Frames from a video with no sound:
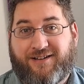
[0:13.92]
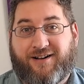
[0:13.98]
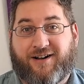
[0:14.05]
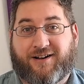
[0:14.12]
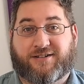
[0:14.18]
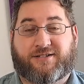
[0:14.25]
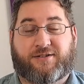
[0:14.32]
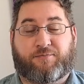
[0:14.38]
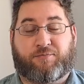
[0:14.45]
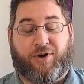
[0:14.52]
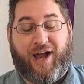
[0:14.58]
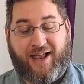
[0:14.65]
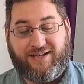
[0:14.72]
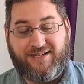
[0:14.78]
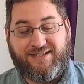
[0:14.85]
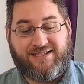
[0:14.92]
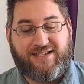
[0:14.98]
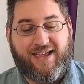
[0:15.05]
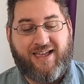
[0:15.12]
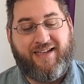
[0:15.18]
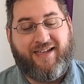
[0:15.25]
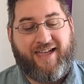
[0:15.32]
our spreads,
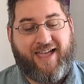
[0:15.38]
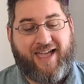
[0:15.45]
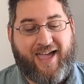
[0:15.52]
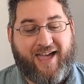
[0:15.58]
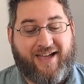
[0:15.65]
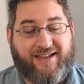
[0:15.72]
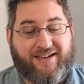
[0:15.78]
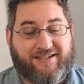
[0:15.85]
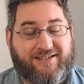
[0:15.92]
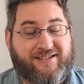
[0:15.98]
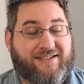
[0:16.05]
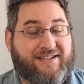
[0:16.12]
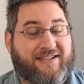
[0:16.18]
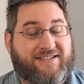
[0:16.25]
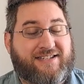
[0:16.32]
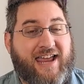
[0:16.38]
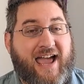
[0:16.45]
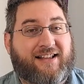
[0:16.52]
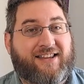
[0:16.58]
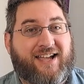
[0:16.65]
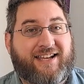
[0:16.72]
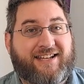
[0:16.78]
and its
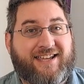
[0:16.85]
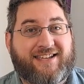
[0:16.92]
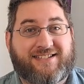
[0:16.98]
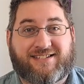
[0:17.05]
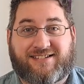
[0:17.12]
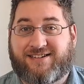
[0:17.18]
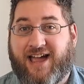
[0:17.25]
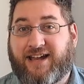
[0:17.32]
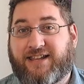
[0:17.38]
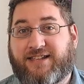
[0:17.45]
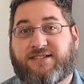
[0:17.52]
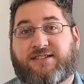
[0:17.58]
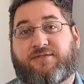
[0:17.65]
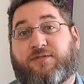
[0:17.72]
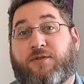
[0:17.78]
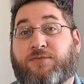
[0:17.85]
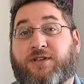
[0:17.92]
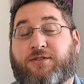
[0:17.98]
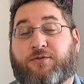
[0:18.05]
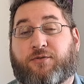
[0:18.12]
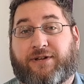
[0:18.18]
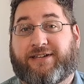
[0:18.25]
tagline is Guidance from the
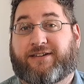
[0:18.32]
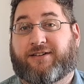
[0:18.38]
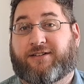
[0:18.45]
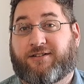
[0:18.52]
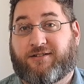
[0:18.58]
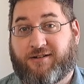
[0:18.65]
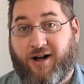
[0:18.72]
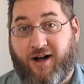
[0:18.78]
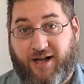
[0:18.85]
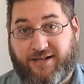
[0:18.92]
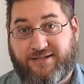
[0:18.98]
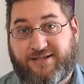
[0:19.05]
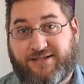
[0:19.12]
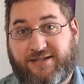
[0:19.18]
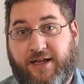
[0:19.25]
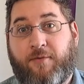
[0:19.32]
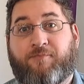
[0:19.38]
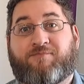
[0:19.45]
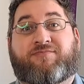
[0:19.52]
Greek Gods.